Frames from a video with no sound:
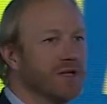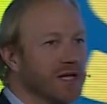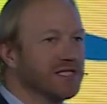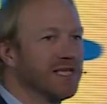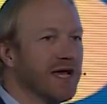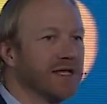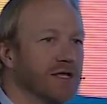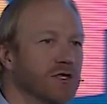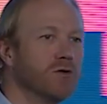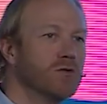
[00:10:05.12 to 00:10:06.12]
an assigned a
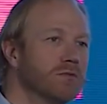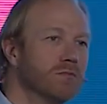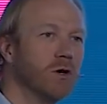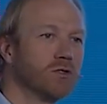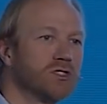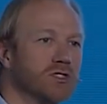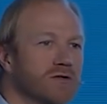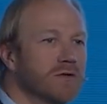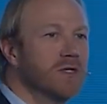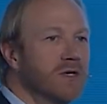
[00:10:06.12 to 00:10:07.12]
new boss
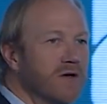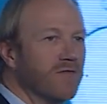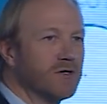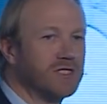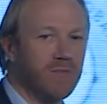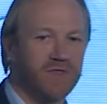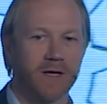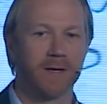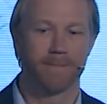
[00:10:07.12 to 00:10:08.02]
for something?